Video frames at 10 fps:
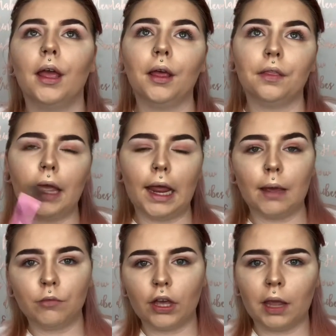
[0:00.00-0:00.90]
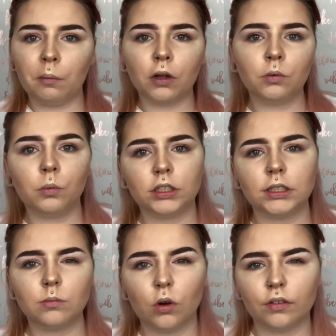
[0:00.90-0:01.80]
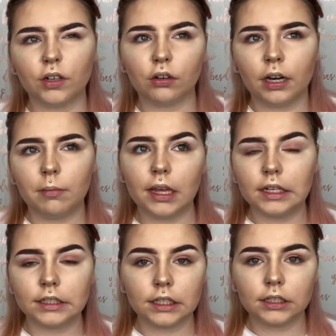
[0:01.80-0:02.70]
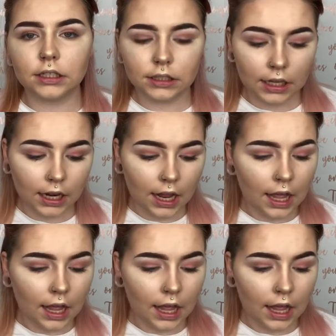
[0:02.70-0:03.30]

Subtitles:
the MUA one, which is more of a creamy consistency.